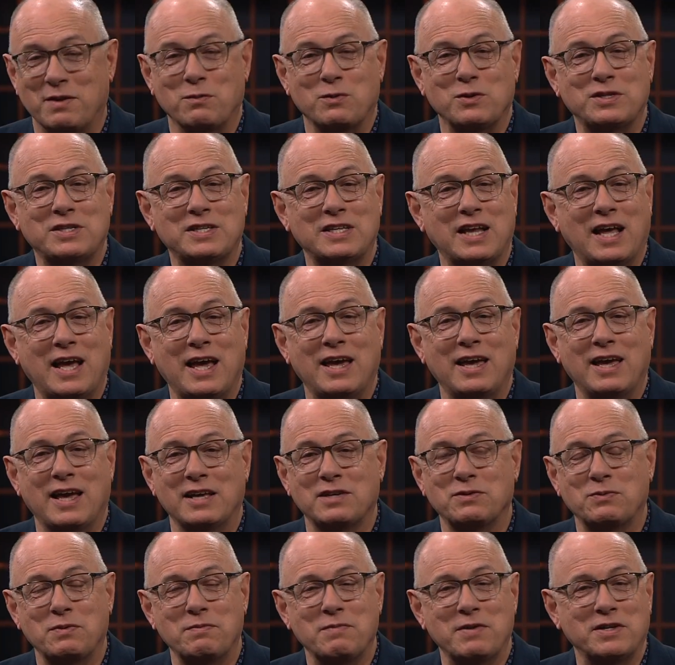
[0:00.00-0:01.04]
in it. Well, today,
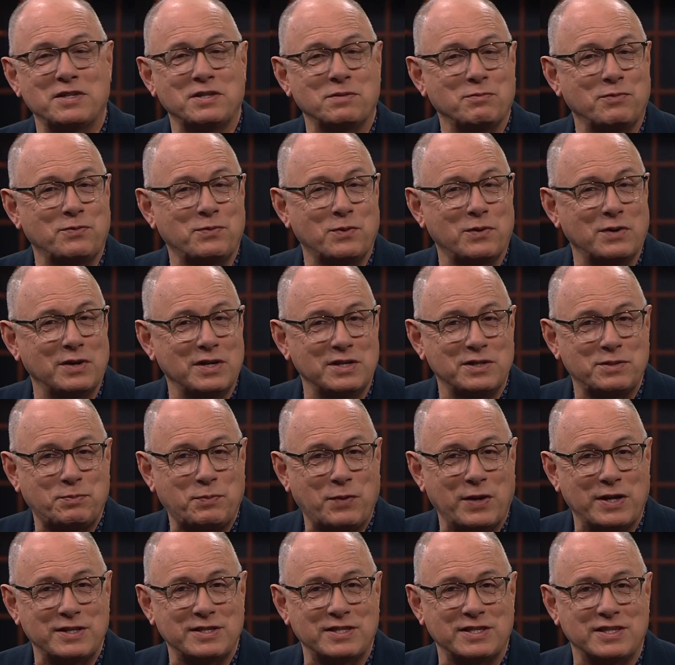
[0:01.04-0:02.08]
as we mentioned before, is
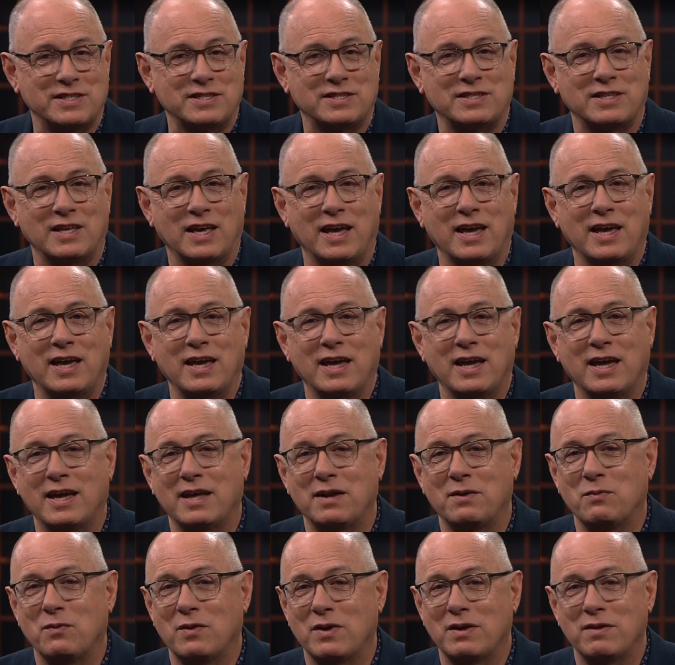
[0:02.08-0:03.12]
President's Day,
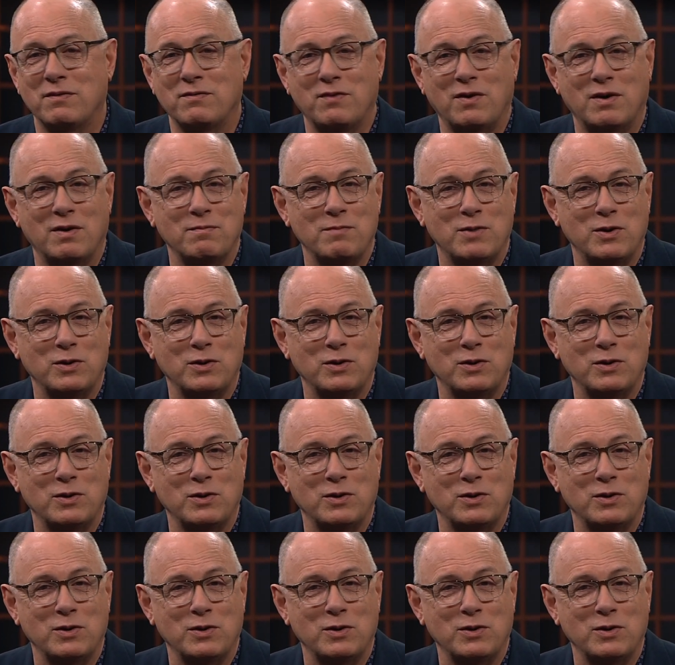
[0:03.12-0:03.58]
and one of our